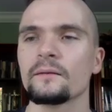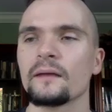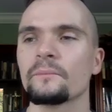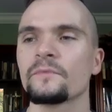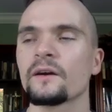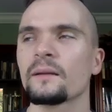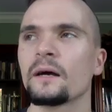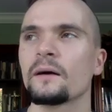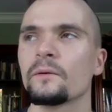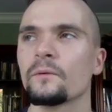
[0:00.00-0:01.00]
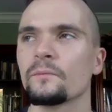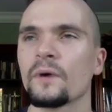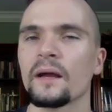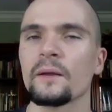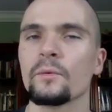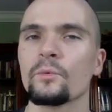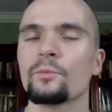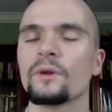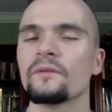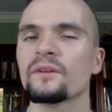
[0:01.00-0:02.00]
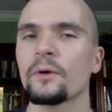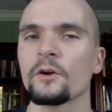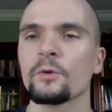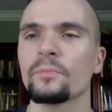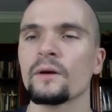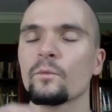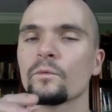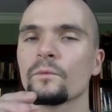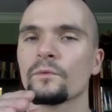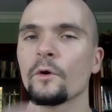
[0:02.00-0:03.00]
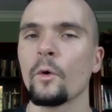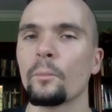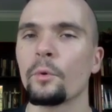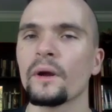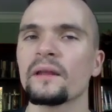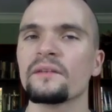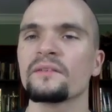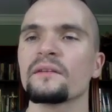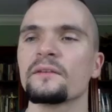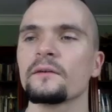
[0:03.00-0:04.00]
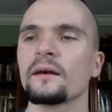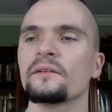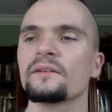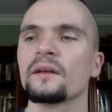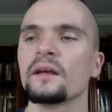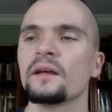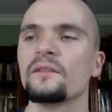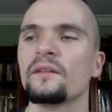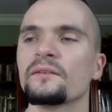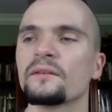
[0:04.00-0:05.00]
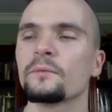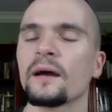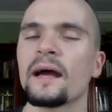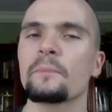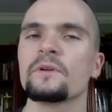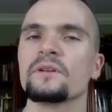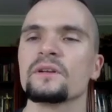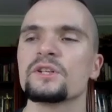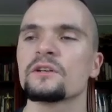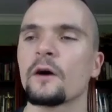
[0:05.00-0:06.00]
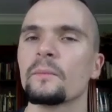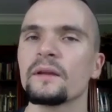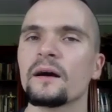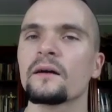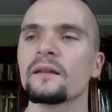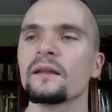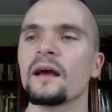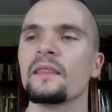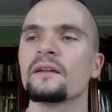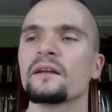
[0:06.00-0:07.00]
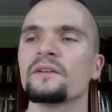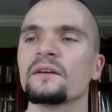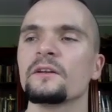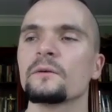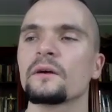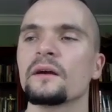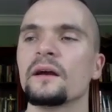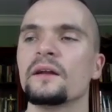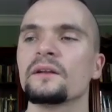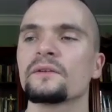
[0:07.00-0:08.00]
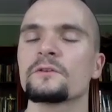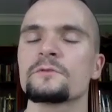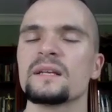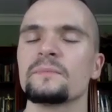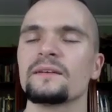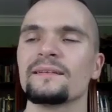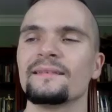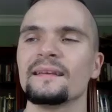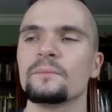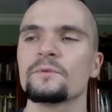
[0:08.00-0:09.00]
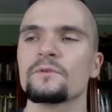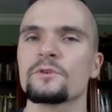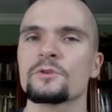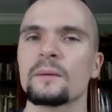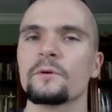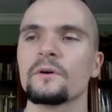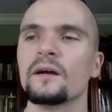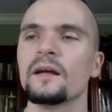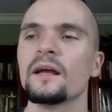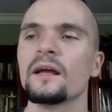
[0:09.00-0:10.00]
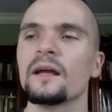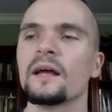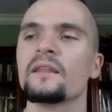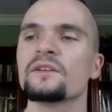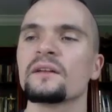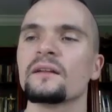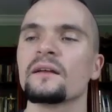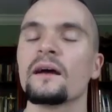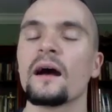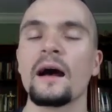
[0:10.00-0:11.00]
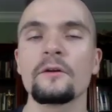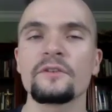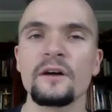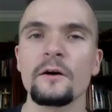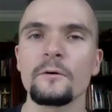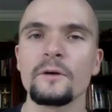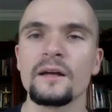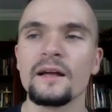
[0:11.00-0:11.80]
I'm talking about my previous partner, but the whole point is this, you guys. This is what happened. She called me ugly, and then I said, "You are in extreme deep trouble." And then she said, "How so?"